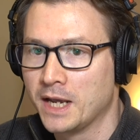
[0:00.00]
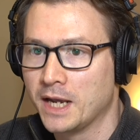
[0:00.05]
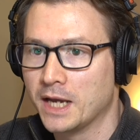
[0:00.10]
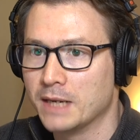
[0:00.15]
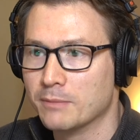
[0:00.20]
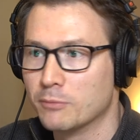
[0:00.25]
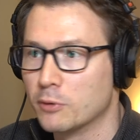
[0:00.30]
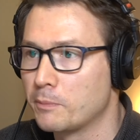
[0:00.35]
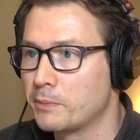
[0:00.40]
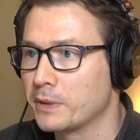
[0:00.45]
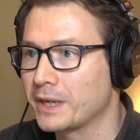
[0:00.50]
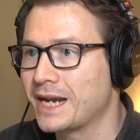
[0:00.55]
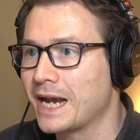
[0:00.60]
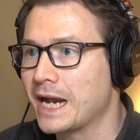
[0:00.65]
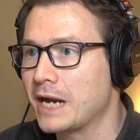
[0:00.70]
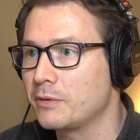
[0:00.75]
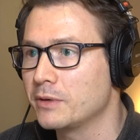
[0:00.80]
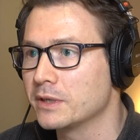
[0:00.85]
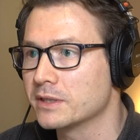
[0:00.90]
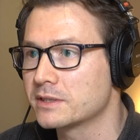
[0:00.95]
in a more
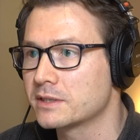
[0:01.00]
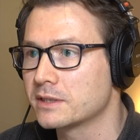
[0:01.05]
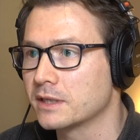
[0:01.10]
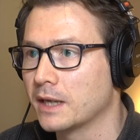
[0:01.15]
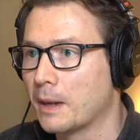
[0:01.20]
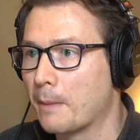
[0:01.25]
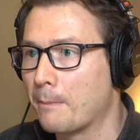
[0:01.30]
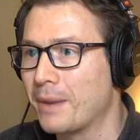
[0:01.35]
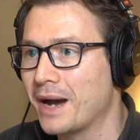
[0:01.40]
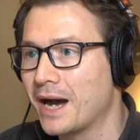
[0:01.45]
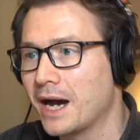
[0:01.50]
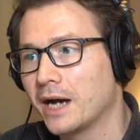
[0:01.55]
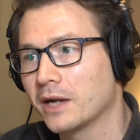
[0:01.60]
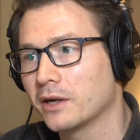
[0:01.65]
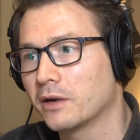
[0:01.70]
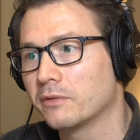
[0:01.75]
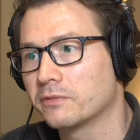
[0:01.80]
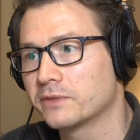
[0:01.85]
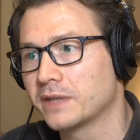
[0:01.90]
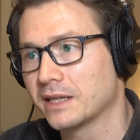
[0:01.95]
precarious
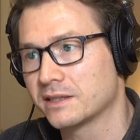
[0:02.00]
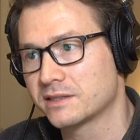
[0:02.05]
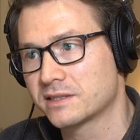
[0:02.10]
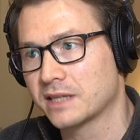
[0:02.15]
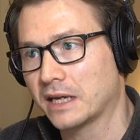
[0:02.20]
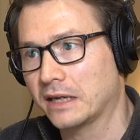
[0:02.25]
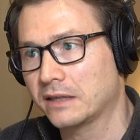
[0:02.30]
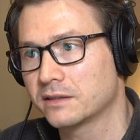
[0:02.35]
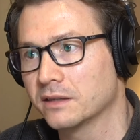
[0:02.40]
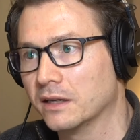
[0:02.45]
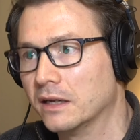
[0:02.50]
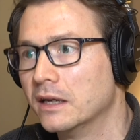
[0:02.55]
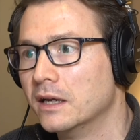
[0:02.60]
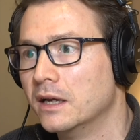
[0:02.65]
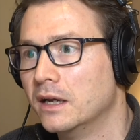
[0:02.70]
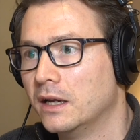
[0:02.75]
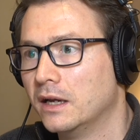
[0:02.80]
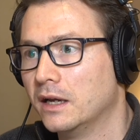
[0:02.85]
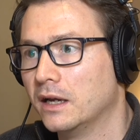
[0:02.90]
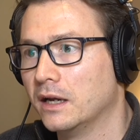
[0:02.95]
part of that sector.
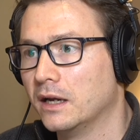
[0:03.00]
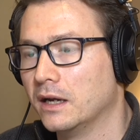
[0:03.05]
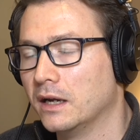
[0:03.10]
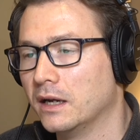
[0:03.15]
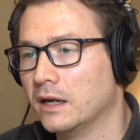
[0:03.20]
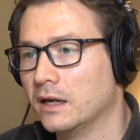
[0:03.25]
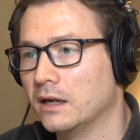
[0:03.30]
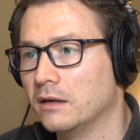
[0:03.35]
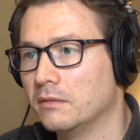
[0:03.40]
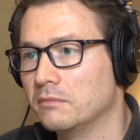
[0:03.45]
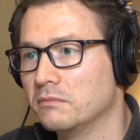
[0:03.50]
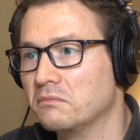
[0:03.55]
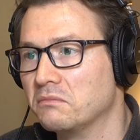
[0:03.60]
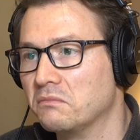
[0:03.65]
There's